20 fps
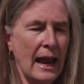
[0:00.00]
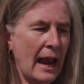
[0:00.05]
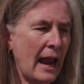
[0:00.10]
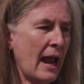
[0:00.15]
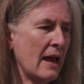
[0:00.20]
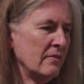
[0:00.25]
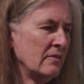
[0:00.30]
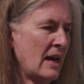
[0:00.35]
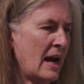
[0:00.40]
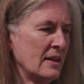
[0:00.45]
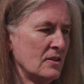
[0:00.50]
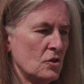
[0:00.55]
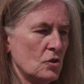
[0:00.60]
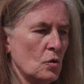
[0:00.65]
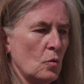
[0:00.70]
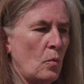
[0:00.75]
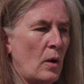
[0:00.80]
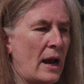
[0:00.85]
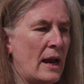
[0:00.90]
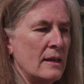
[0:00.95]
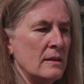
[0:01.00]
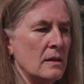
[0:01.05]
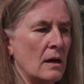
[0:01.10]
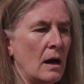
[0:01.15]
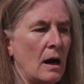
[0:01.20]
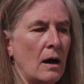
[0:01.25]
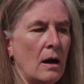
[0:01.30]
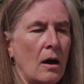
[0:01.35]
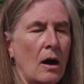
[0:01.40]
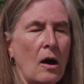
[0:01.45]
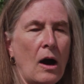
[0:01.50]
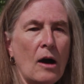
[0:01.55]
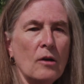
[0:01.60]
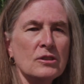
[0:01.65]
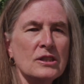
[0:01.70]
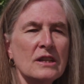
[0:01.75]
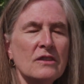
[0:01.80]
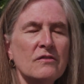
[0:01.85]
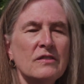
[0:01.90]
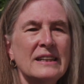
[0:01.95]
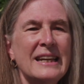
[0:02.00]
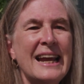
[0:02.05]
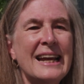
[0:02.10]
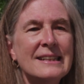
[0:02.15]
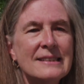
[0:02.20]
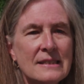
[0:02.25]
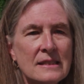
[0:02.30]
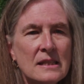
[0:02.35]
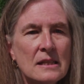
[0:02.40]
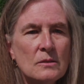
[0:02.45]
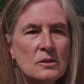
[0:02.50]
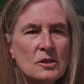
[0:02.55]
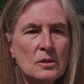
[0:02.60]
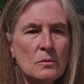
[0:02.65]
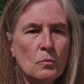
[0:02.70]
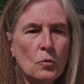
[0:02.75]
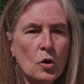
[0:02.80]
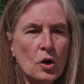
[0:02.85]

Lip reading: And that's the way the housing finance system